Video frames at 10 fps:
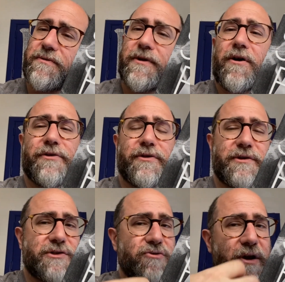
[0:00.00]
the author
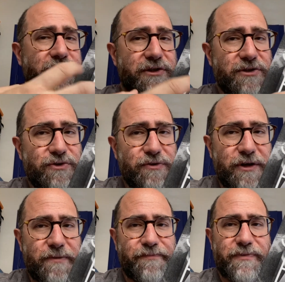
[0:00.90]
describes his
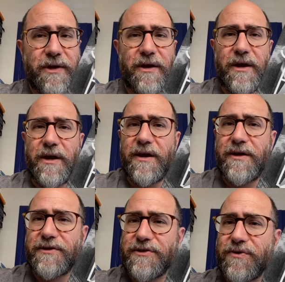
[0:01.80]
dream. He
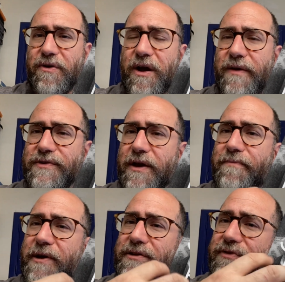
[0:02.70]
describes a
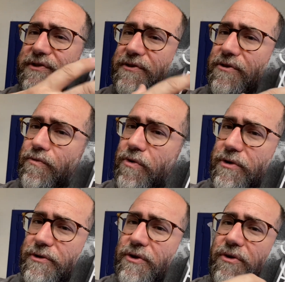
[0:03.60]
metaphysical
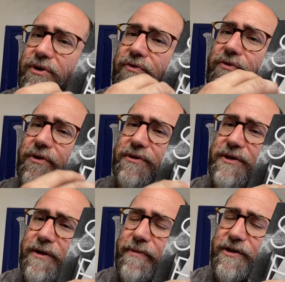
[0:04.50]
world called the fourth
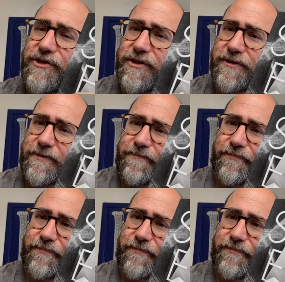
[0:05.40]
dimension.